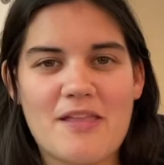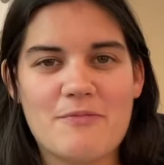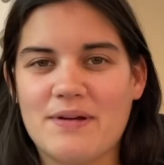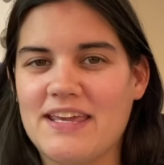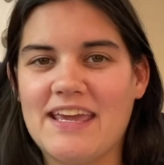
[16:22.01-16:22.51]

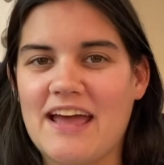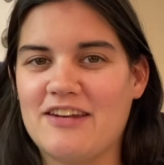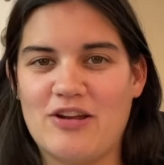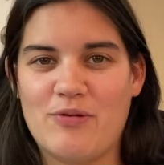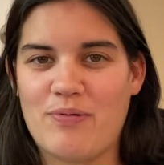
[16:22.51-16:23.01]
but he had
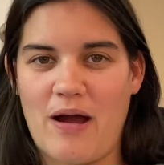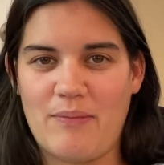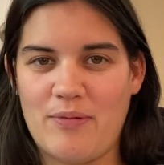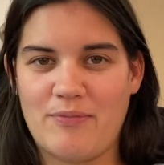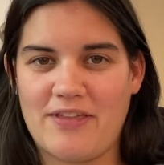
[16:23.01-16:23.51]
no
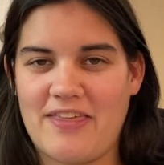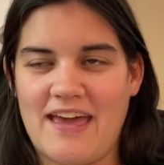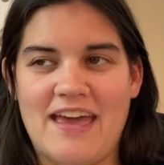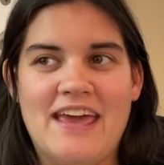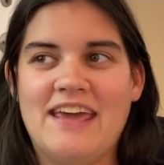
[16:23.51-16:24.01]
problem with
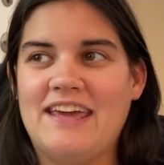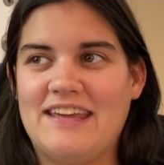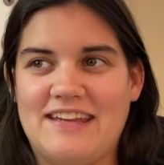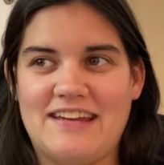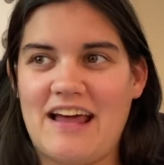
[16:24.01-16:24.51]
it.
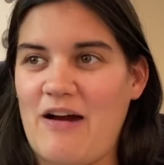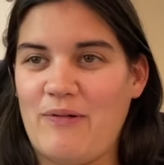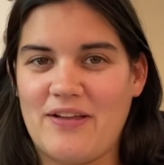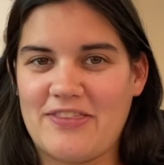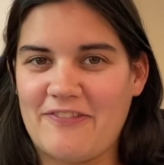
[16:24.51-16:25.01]
He did not
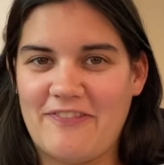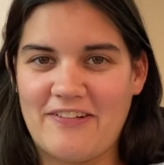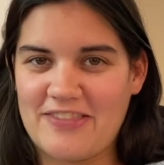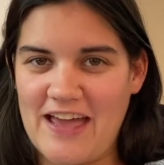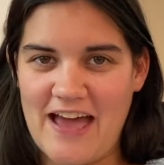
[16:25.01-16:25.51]
want the
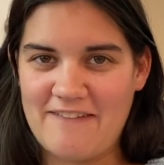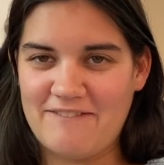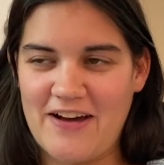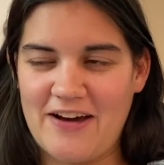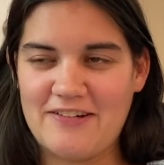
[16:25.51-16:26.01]
the
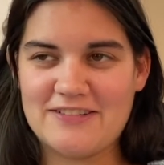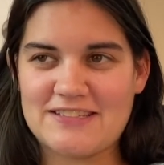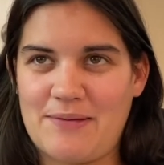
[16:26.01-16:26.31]
headphones.